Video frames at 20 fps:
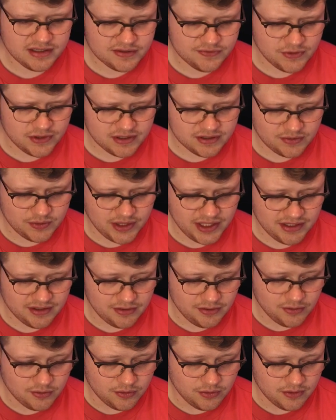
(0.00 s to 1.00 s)
Let's first create a
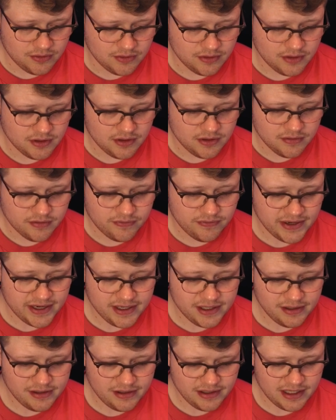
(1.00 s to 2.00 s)
new
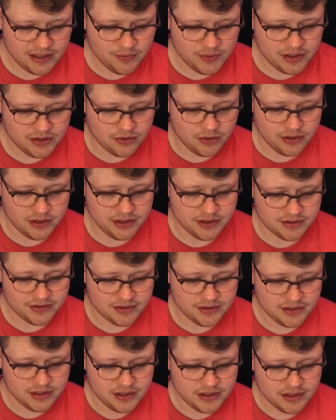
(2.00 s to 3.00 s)
file and we call it
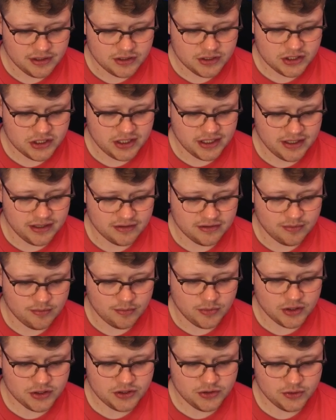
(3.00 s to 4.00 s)
shared
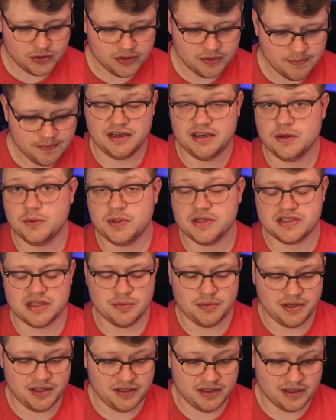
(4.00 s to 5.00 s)
module. And here we
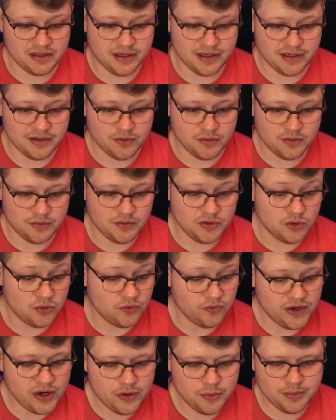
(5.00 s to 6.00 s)
simply declare a
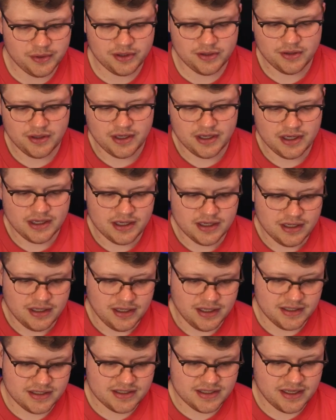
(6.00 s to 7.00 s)
new variable.
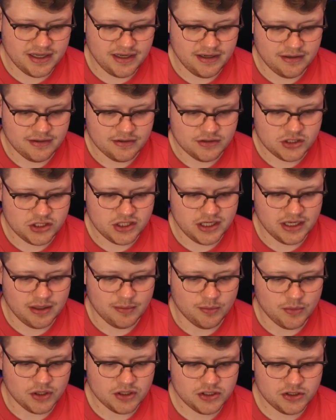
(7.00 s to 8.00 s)
Let's say share
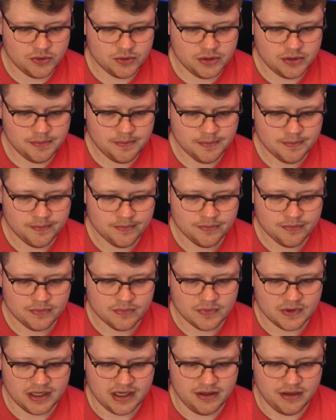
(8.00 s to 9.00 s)
module,
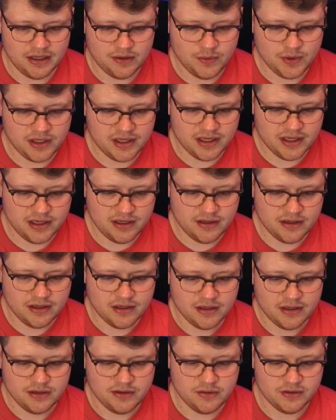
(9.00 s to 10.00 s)
and then we can
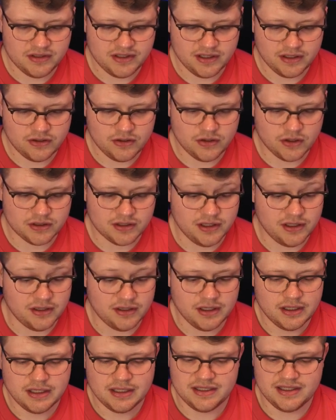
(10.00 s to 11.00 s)
use here Kotlin
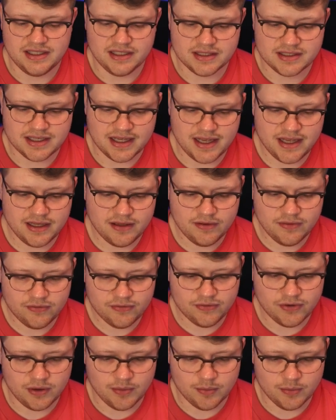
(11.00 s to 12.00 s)
DSL
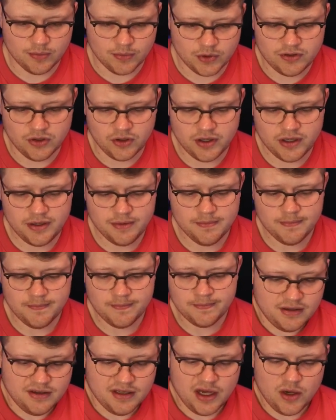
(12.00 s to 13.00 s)
from Koin.
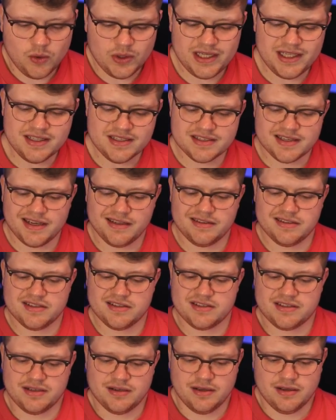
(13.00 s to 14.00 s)
Now inside
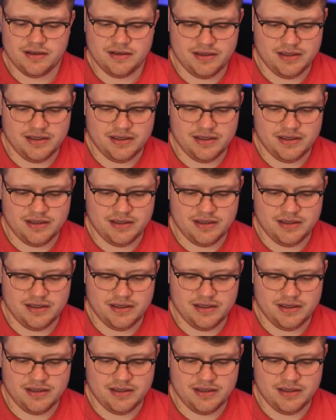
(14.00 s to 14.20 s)
this